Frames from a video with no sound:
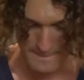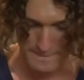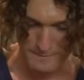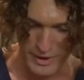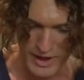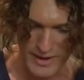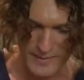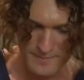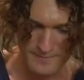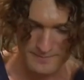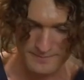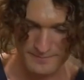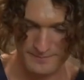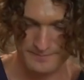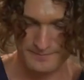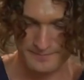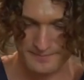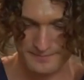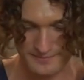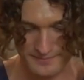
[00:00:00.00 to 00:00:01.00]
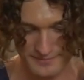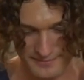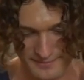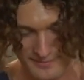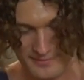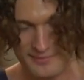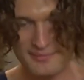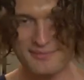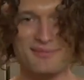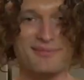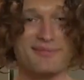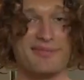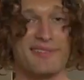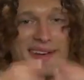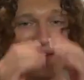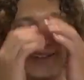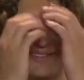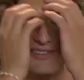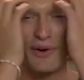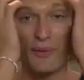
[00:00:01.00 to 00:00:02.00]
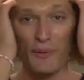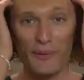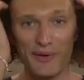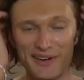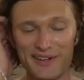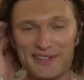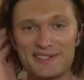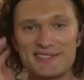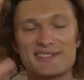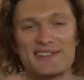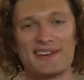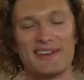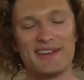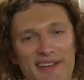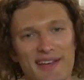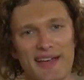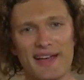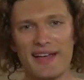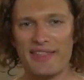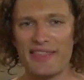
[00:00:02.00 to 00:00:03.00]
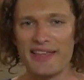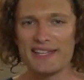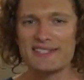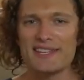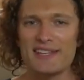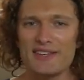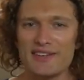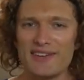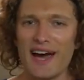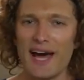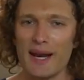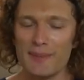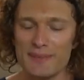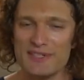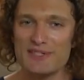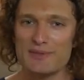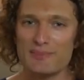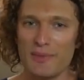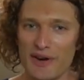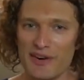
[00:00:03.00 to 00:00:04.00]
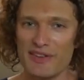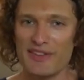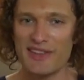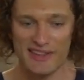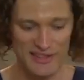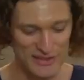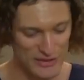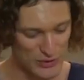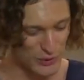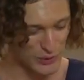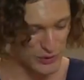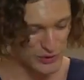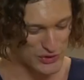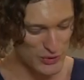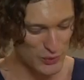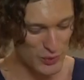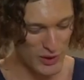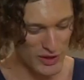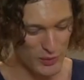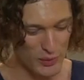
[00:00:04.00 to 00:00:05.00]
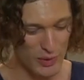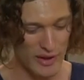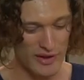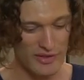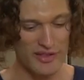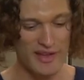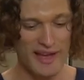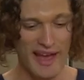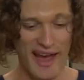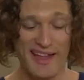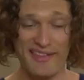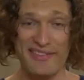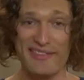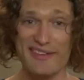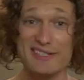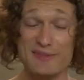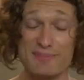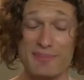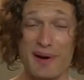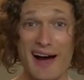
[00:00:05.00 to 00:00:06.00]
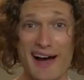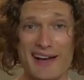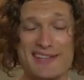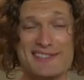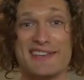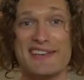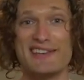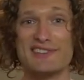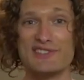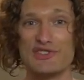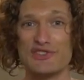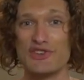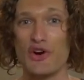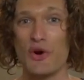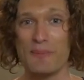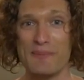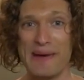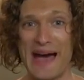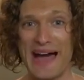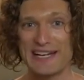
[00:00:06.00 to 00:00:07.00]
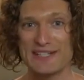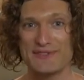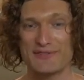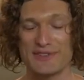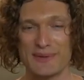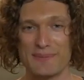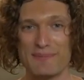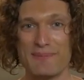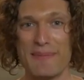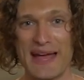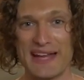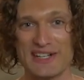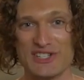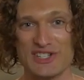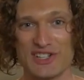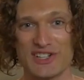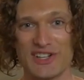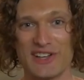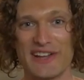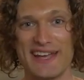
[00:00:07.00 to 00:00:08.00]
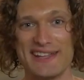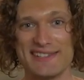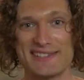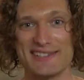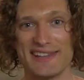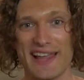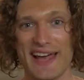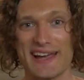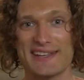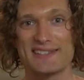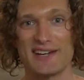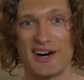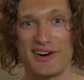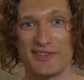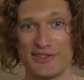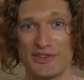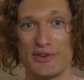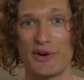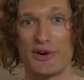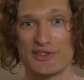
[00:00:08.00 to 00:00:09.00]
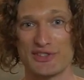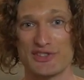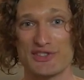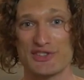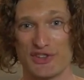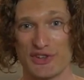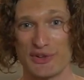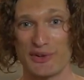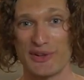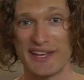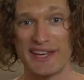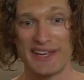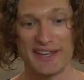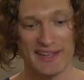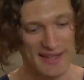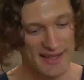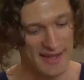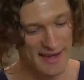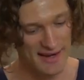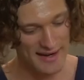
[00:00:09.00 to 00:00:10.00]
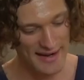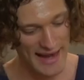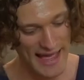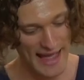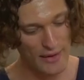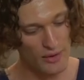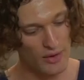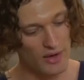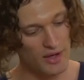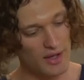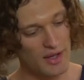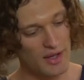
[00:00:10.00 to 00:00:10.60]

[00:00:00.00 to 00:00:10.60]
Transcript: But, no worries. They say you gotta be smarter than the tools you work with, and this box is no match for the magical intellect of yours truly. Now,